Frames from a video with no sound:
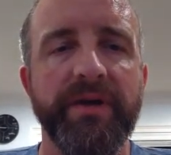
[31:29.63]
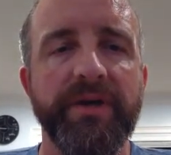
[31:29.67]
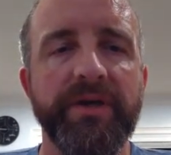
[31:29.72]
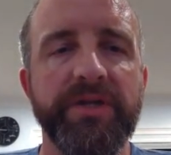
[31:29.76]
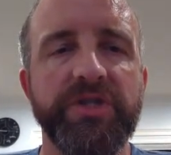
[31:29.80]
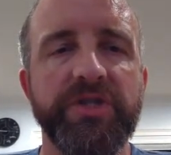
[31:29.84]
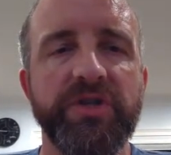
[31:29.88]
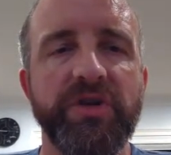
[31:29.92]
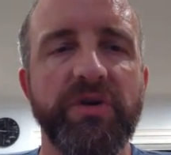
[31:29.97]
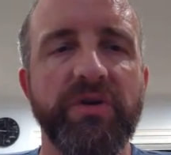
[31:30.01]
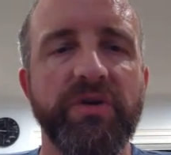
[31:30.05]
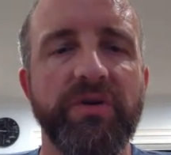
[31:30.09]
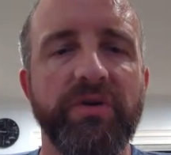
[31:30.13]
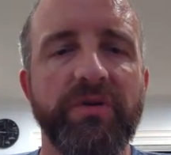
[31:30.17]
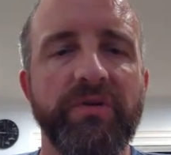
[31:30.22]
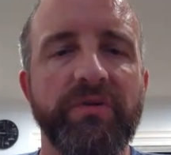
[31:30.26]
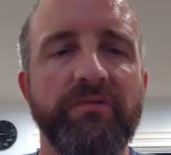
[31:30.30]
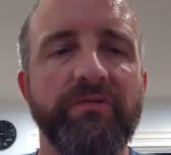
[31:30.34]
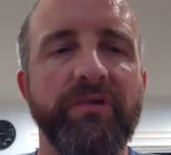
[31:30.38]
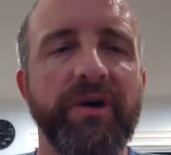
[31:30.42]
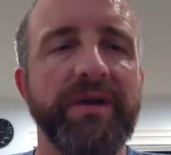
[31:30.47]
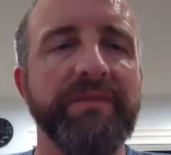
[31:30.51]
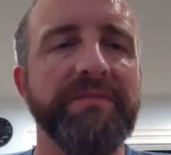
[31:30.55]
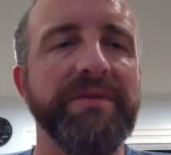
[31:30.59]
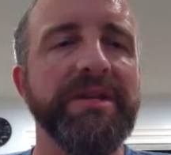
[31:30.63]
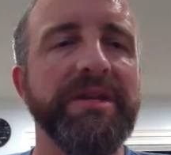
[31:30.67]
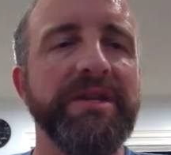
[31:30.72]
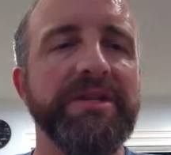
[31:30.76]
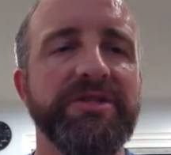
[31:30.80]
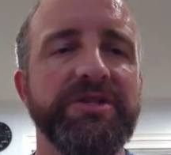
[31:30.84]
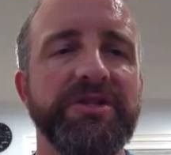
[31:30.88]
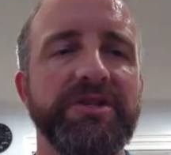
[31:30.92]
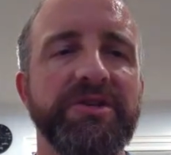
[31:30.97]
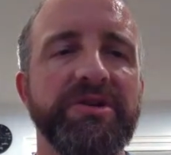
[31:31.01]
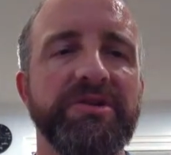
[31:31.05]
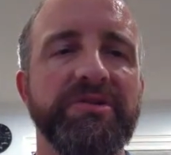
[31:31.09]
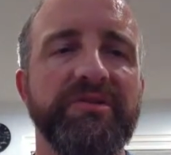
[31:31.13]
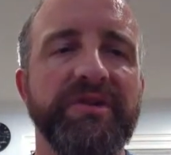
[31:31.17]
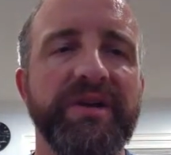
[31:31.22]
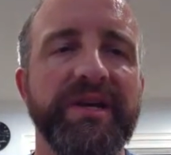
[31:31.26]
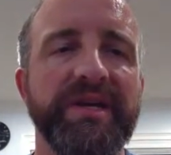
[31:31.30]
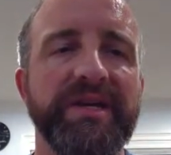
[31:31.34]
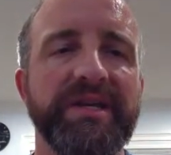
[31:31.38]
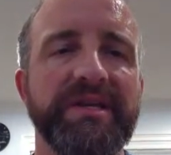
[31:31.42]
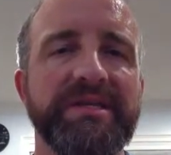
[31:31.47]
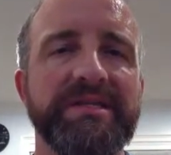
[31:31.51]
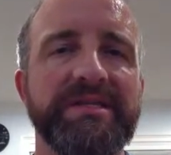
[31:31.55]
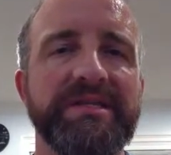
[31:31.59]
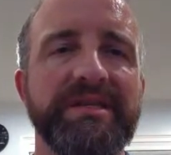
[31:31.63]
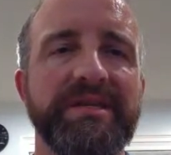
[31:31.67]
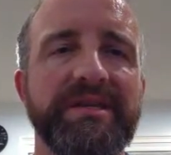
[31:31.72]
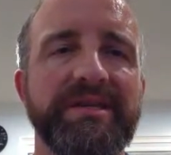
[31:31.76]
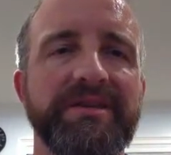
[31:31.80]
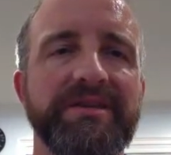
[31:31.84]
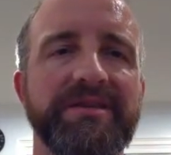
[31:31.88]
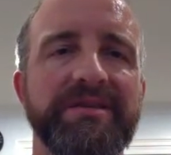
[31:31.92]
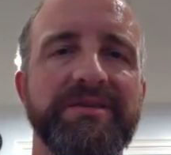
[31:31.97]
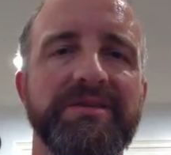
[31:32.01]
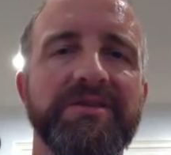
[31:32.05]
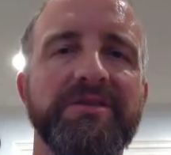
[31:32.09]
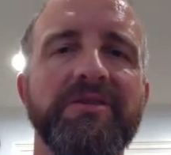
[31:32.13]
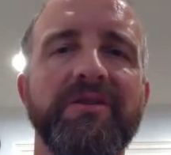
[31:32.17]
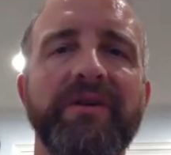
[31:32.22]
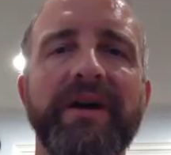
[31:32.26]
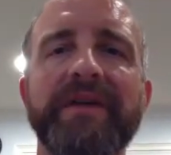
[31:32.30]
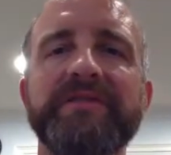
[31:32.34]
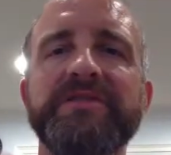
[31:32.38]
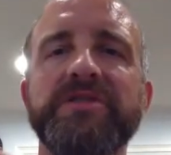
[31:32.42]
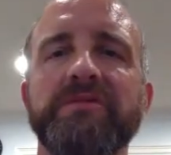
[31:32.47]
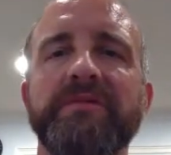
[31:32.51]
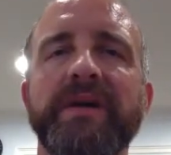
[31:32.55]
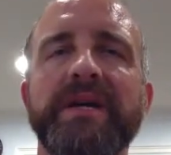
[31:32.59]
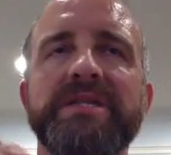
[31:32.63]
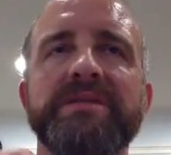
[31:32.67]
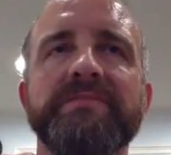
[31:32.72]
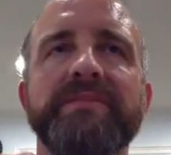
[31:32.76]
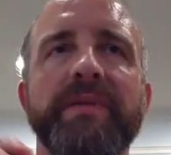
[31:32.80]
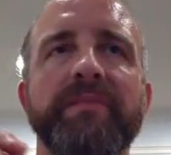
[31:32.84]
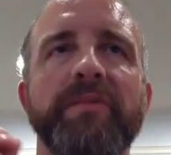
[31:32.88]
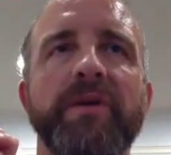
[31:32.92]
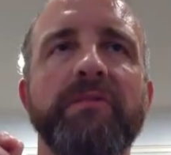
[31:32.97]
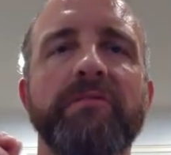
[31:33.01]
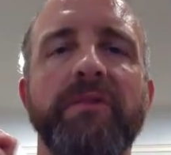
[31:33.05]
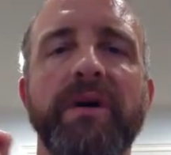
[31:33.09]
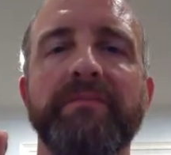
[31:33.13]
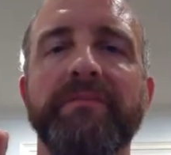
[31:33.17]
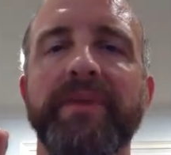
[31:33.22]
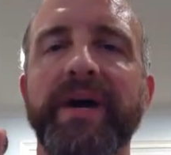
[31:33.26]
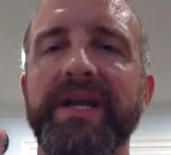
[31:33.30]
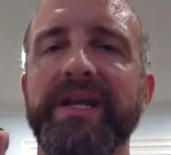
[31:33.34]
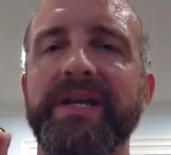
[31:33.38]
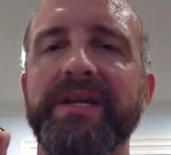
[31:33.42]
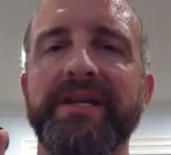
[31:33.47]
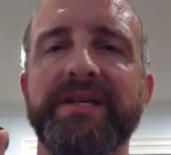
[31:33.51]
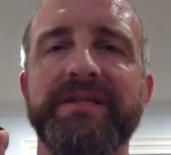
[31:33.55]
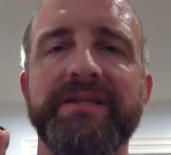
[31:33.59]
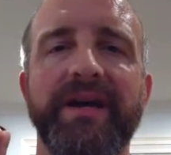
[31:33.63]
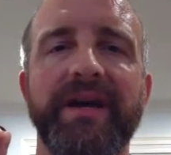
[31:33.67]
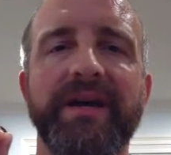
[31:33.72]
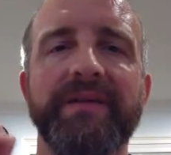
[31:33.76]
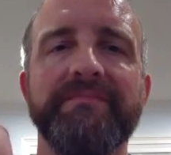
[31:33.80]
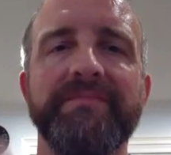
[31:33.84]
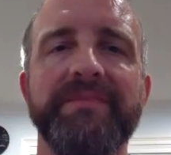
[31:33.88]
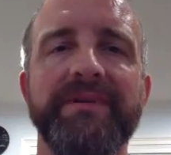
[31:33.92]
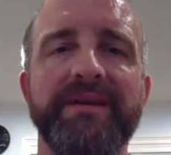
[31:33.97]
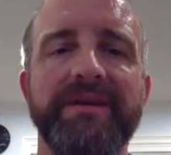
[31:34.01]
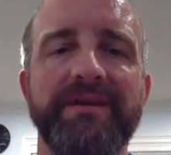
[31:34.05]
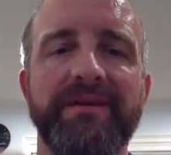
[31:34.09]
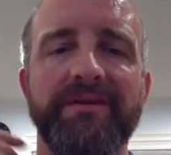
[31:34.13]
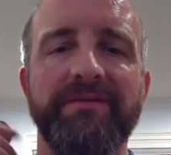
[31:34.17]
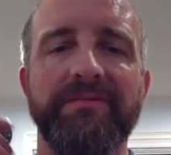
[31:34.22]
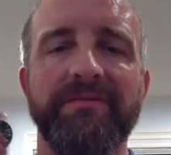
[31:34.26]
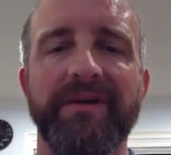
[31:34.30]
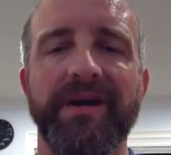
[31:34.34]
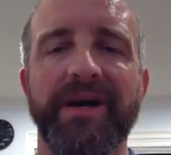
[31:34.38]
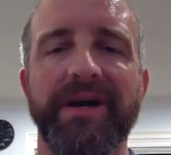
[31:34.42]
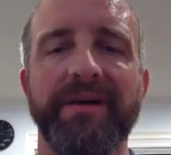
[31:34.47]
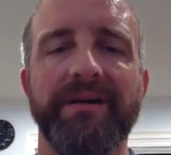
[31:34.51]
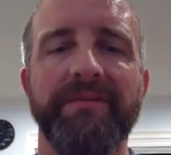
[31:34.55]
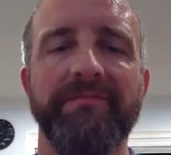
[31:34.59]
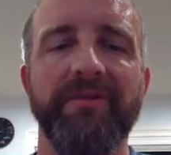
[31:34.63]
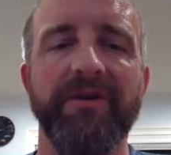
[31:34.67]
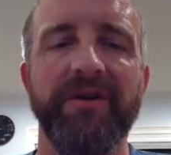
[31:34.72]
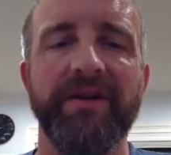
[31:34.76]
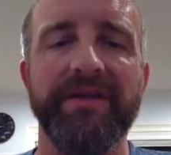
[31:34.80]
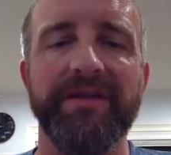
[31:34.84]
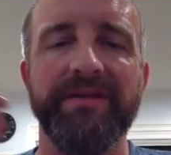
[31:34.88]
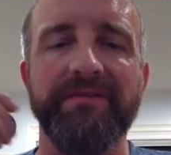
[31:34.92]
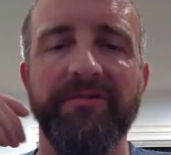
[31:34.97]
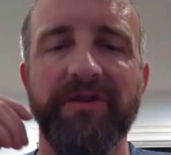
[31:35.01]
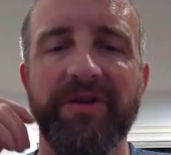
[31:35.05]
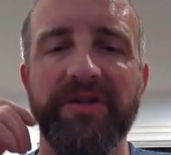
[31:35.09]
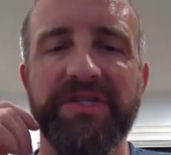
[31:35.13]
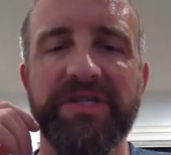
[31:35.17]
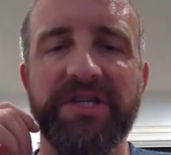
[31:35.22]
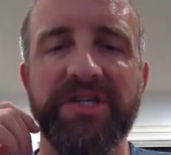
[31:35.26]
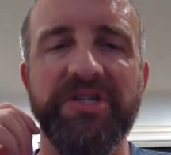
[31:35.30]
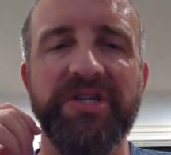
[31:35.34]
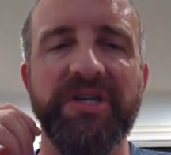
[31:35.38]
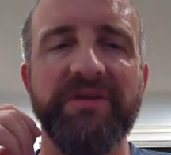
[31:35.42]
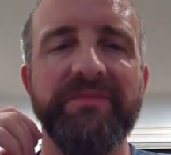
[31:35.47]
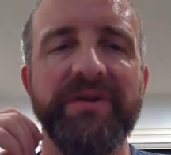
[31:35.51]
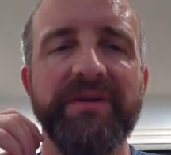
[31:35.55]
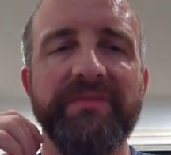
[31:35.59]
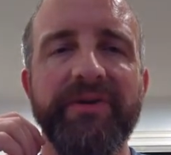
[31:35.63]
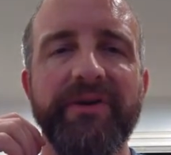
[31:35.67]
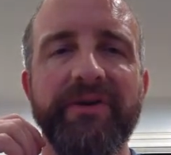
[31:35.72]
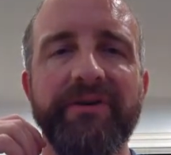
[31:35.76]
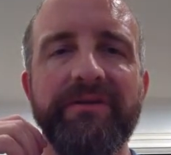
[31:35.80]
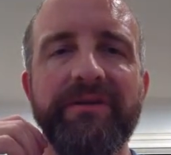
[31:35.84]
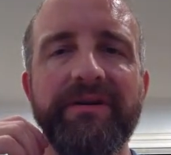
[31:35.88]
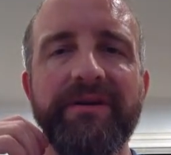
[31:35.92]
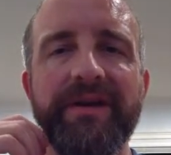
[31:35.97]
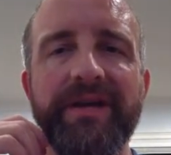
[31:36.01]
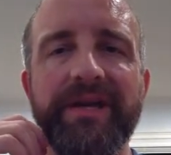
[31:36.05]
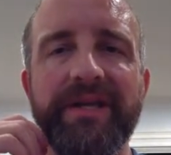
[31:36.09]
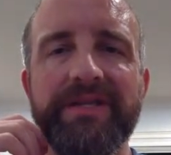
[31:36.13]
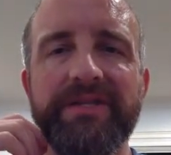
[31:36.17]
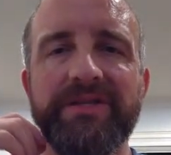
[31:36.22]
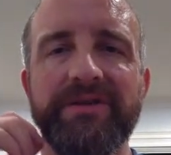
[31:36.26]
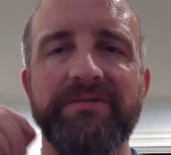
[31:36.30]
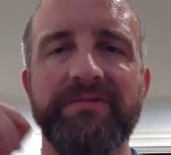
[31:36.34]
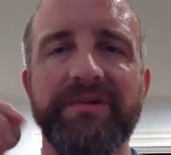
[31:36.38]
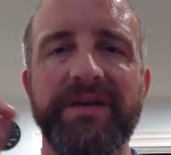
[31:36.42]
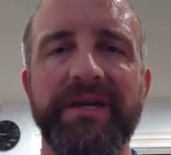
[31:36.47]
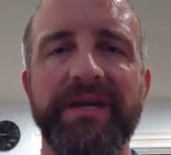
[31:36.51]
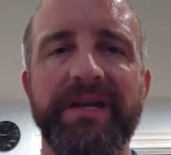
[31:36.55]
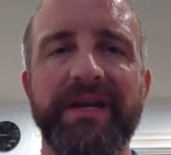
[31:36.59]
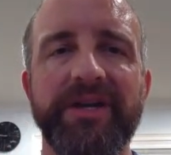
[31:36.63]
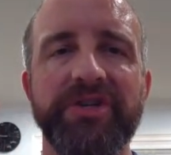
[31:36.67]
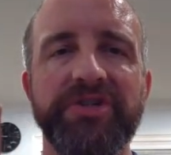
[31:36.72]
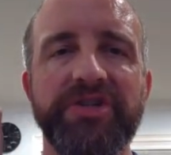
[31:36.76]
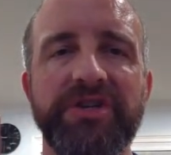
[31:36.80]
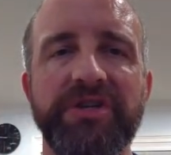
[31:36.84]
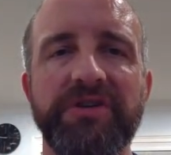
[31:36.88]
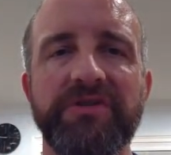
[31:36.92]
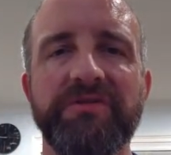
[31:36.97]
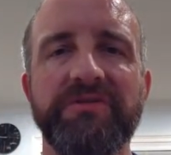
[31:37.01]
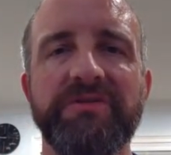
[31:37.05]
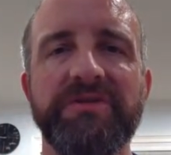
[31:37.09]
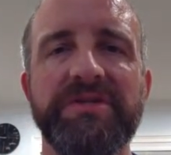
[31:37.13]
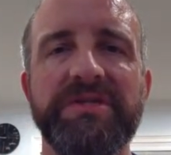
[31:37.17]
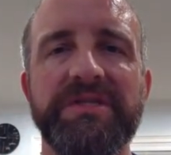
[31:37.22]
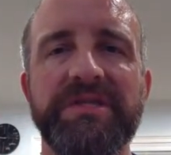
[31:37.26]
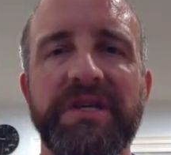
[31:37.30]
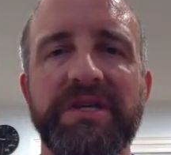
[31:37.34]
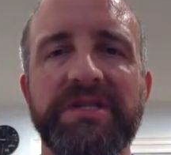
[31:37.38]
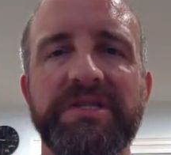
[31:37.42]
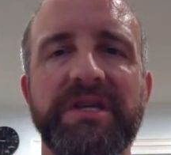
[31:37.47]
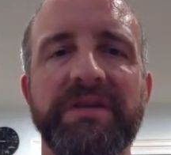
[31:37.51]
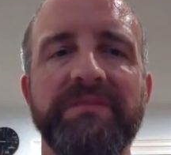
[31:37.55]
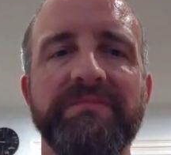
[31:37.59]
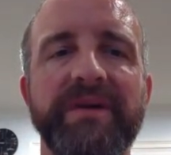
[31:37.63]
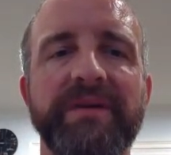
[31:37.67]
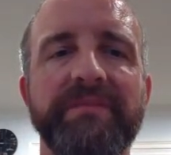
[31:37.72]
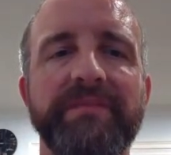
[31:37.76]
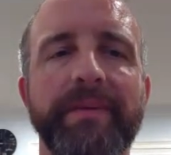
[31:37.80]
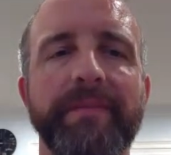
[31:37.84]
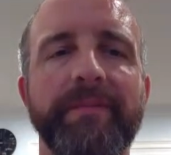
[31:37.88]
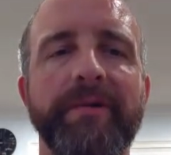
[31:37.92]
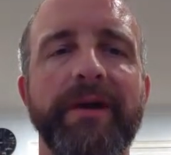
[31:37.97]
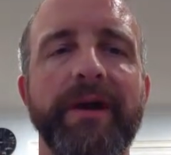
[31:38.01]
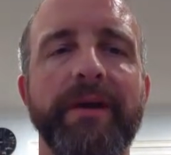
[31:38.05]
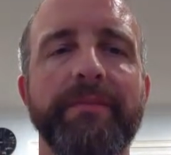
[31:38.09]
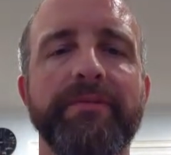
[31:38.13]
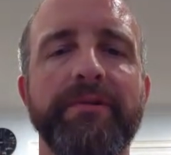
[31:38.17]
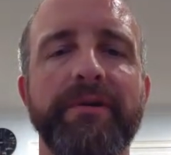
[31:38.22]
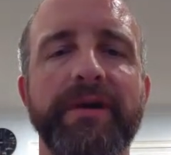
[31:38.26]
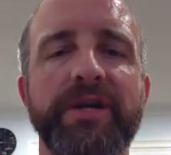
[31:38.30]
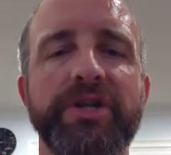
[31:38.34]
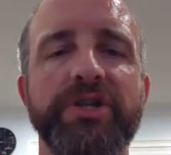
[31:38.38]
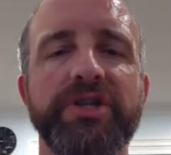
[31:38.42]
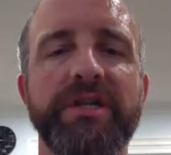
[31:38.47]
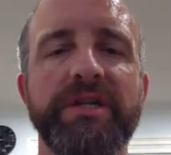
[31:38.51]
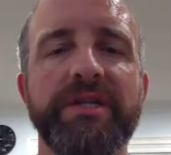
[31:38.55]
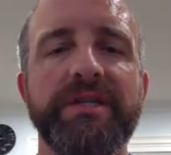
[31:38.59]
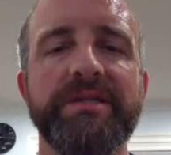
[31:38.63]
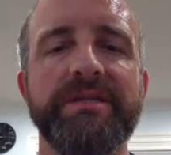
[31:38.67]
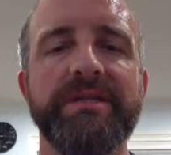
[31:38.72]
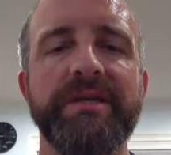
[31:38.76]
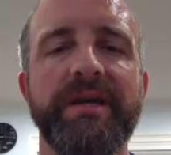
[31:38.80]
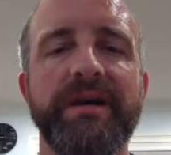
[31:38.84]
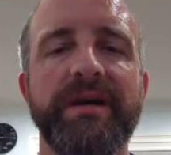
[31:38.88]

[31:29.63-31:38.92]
So what I'm gonna do is you don't have to write to memory 1 byte at a time. We're in 16-bit mode, and so we can actually use 16-bit memory operations.